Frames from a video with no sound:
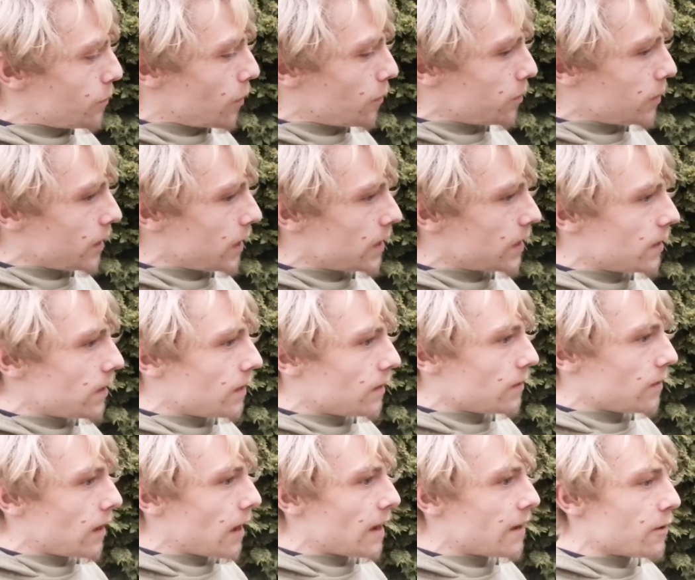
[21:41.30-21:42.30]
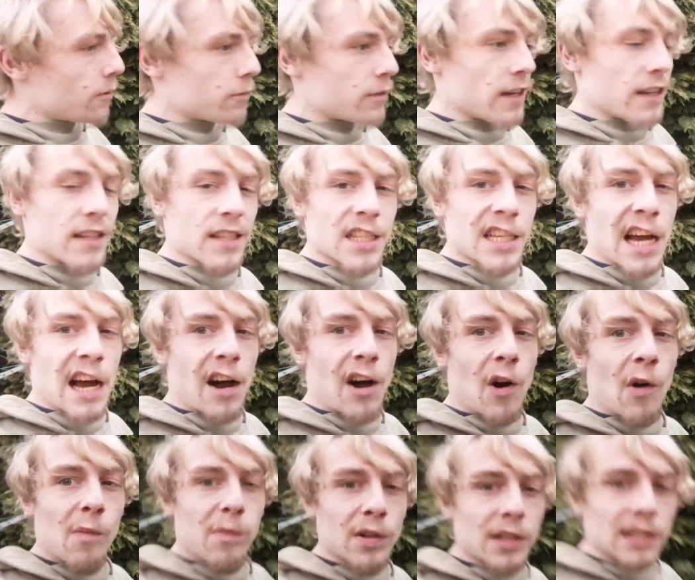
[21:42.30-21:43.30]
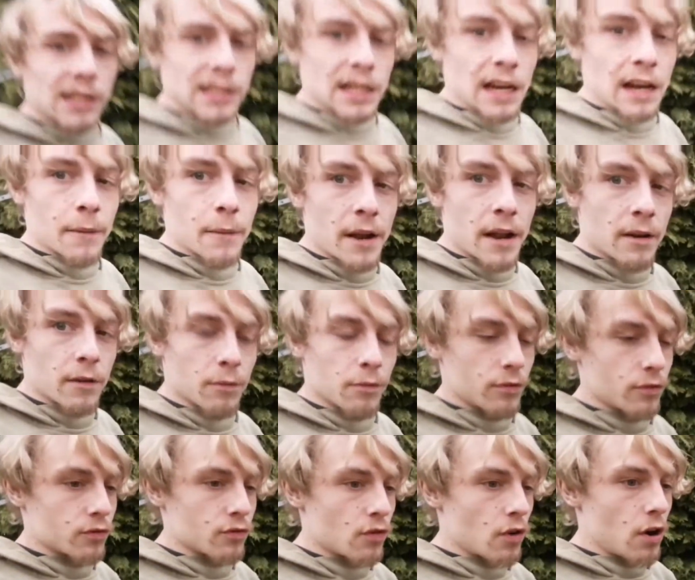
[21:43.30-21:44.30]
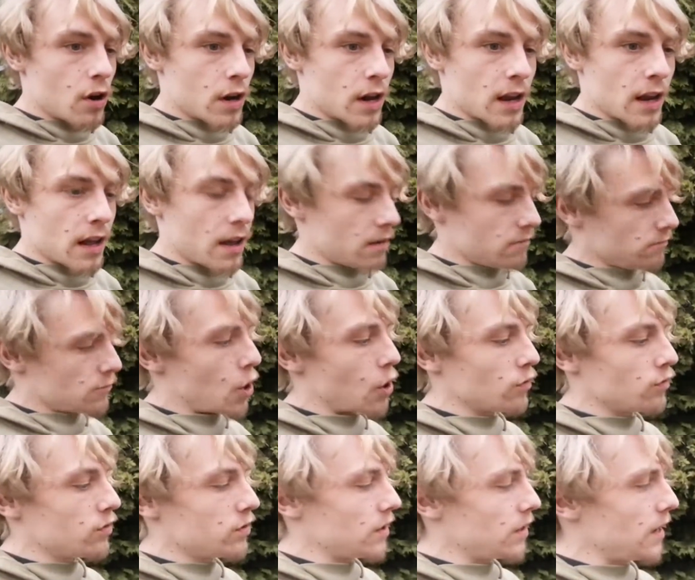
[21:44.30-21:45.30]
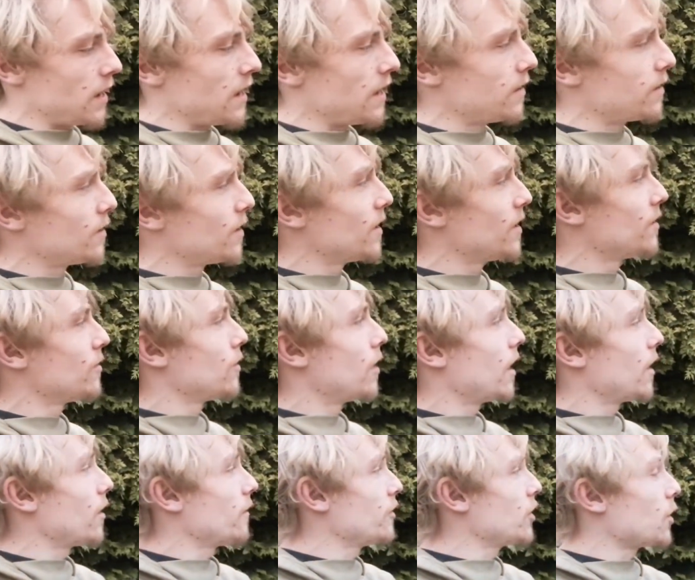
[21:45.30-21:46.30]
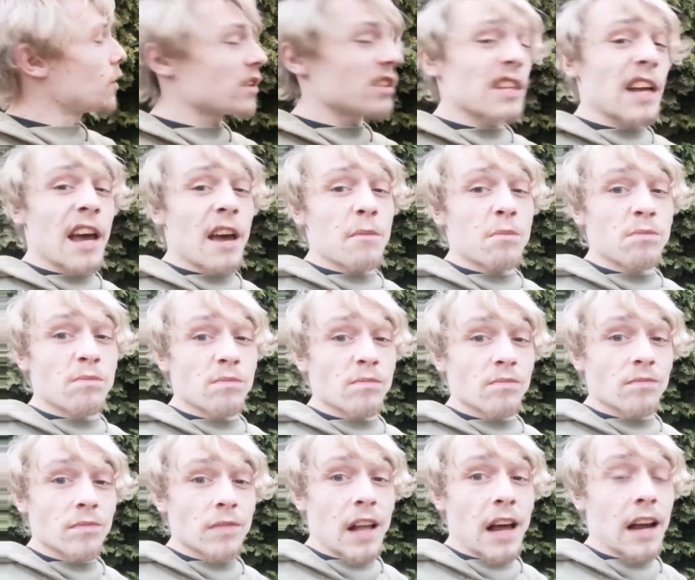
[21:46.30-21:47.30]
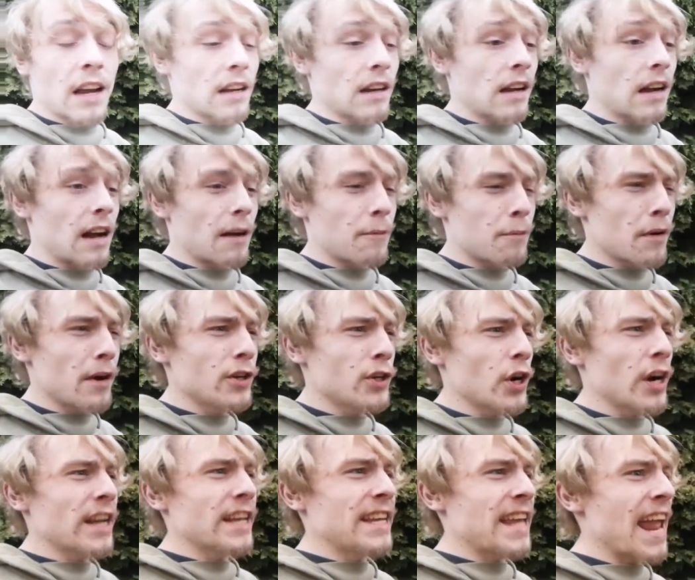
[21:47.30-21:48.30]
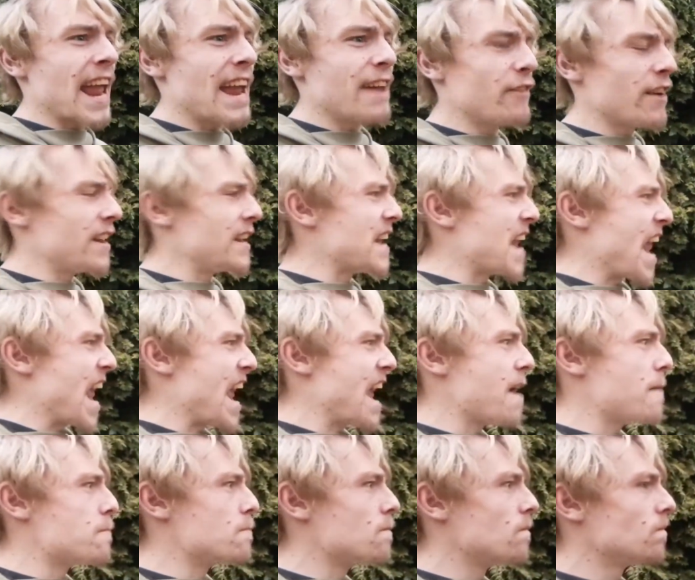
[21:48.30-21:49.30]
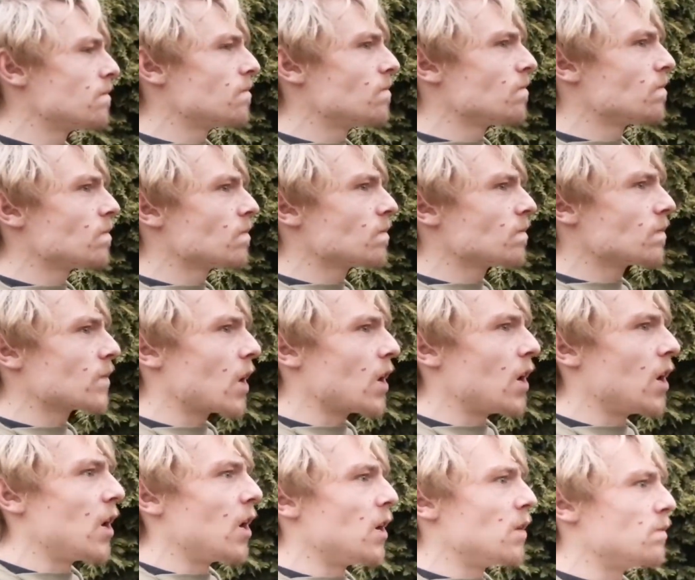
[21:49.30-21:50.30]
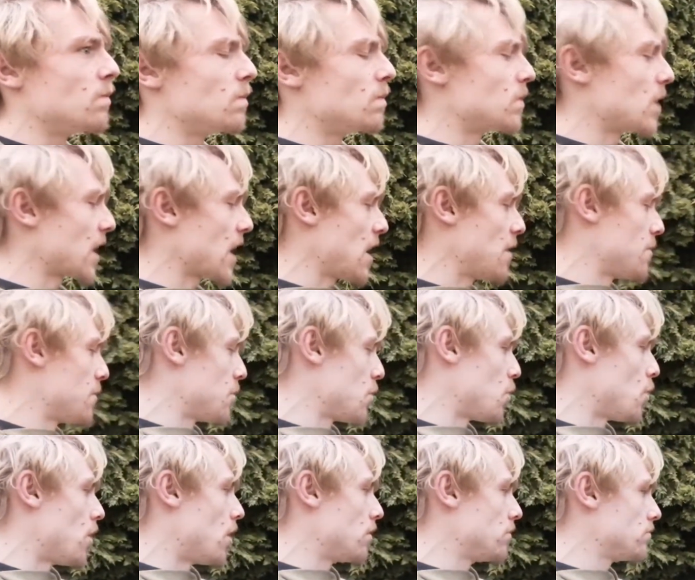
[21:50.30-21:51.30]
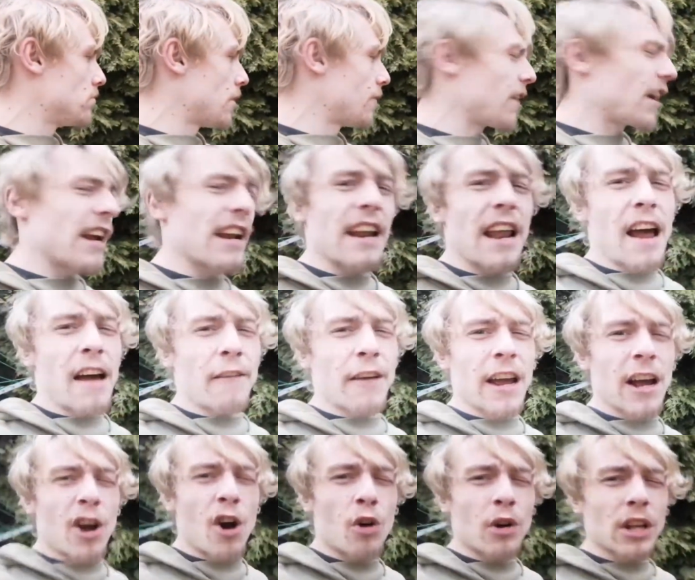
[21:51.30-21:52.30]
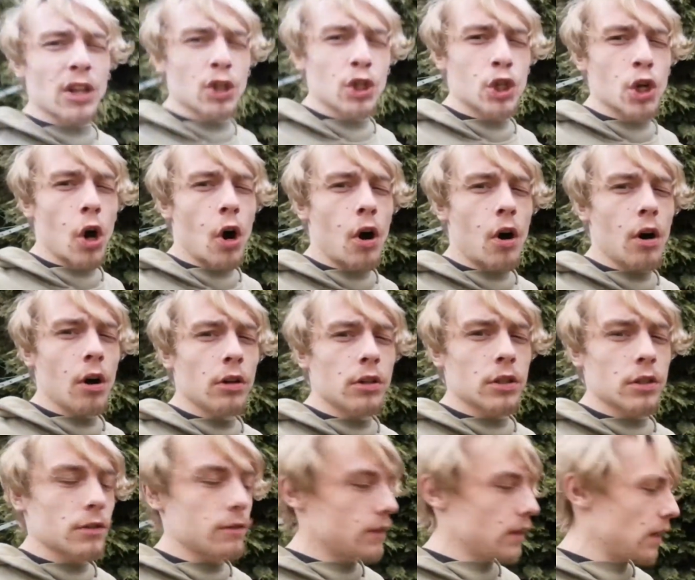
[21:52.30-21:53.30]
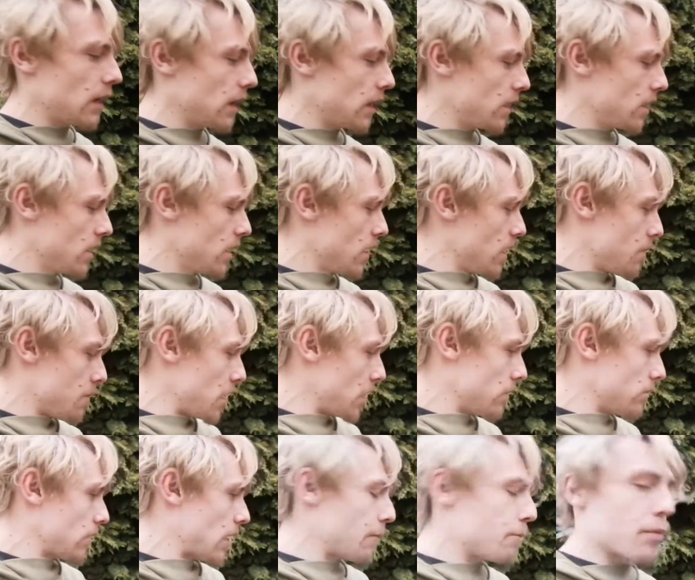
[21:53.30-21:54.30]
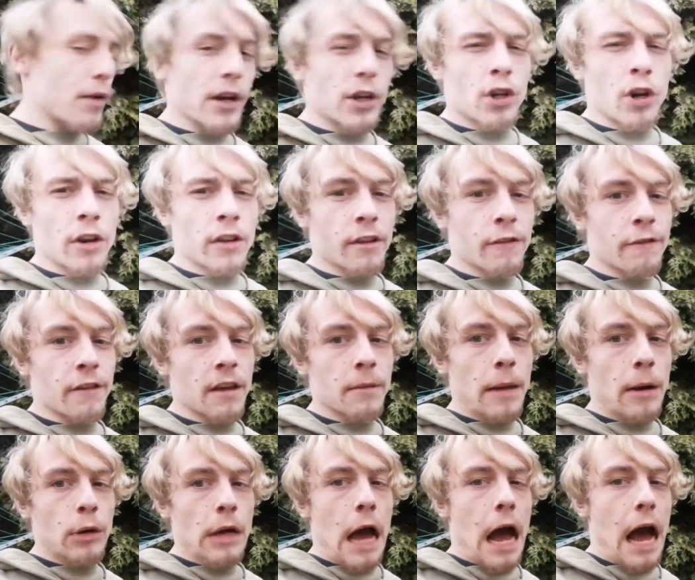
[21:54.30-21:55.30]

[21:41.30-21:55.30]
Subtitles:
Probably end up seeing this cat all bloody time and end up stroking it constantly. And it's, I don't even know his name. Like, I'm pretty sure I gave it a name. But I can't remember what. I think I called it George or something like that. I'm pretty sure it's a female